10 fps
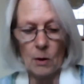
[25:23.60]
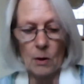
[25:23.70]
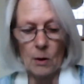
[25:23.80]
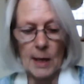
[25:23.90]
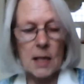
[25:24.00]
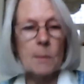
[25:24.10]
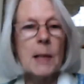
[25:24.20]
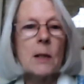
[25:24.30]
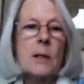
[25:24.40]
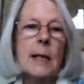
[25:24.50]
It's
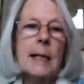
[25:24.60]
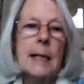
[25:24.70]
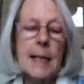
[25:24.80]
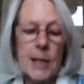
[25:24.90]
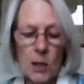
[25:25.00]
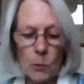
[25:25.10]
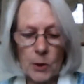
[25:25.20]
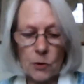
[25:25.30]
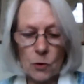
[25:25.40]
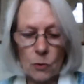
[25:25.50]
because they need to
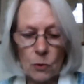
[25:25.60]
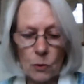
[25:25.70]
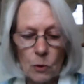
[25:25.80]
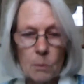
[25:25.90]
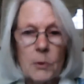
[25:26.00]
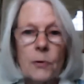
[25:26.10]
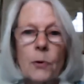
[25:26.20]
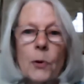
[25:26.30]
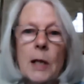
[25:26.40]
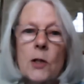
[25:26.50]
withdraw
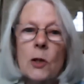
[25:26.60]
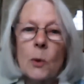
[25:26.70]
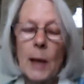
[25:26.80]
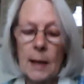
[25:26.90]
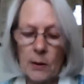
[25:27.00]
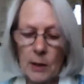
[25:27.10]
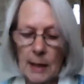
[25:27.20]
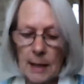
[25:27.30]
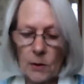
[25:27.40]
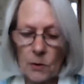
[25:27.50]
before they do
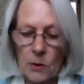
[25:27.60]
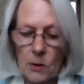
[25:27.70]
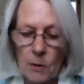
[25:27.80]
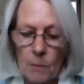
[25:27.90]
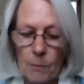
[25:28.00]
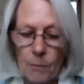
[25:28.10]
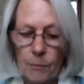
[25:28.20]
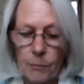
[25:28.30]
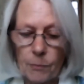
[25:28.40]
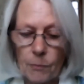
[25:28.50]
anything else.
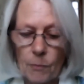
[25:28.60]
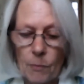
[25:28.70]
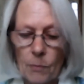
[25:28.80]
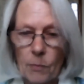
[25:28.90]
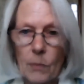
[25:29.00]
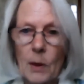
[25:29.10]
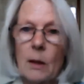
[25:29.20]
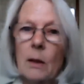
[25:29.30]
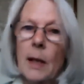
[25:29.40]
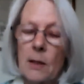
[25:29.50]
They
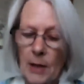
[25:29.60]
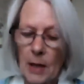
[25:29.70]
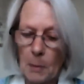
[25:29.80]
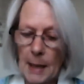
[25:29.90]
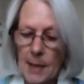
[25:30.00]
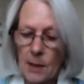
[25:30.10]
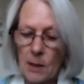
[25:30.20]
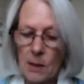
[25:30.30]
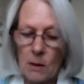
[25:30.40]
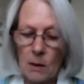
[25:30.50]
found places
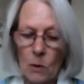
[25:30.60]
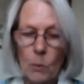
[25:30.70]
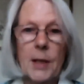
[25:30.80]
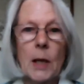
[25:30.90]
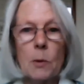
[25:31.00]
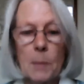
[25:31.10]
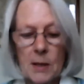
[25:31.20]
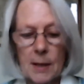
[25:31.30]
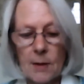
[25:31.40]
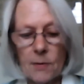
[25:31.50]
where there would be
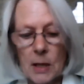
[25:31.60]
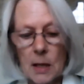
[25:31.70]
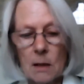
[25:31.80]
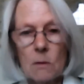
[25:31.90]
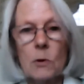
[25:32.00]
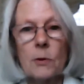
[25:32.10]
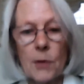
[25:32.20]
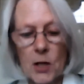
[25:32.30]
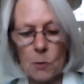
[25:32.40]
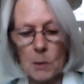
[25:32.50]
safety,
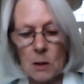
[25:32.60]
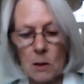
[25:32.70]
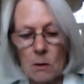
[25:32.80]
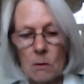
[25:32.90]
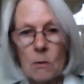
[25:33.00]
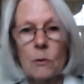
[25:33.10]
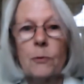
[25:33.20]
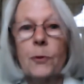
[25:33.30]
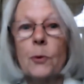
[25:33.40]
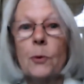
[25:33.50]
refreshment,
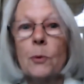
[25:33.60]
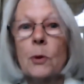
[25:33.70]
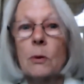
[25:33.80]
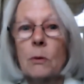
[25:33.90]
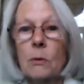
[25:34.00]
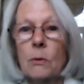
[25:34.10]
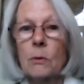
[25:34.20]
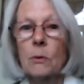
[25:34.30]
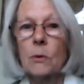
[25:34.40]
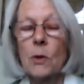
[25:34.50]
food,
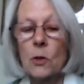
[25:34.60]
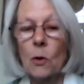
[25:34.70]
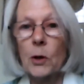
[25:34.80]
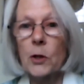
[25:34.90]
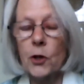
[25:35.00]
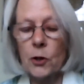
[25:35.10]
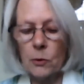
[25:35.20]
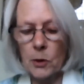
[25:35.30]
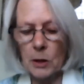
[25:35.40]
solitude.